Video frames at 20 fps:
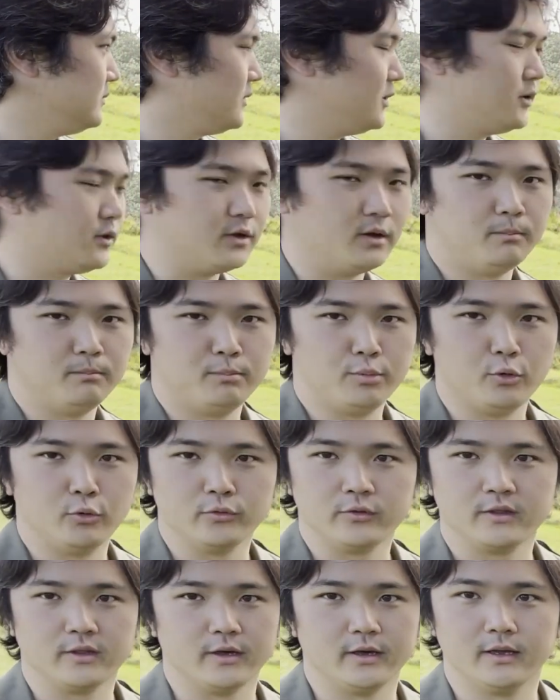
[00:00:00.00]
some
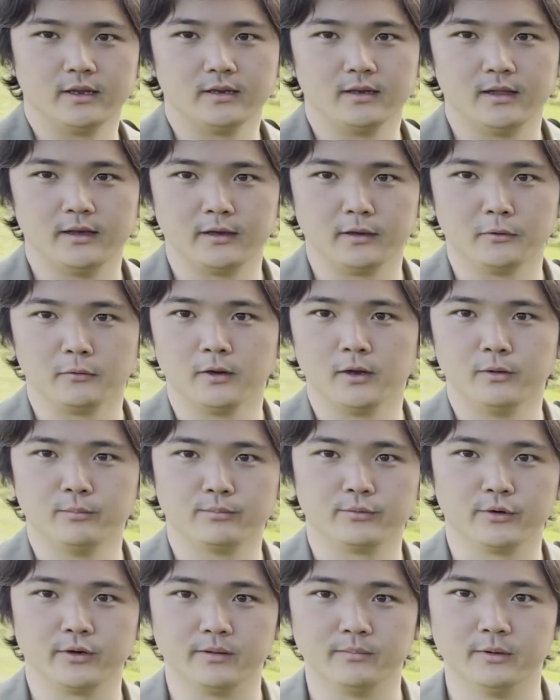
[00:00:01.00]
bolts I had lying around
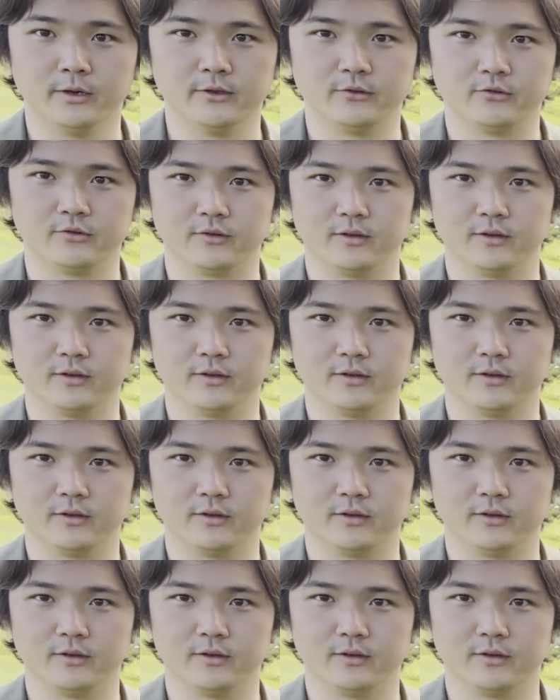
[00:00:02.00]
pretty much.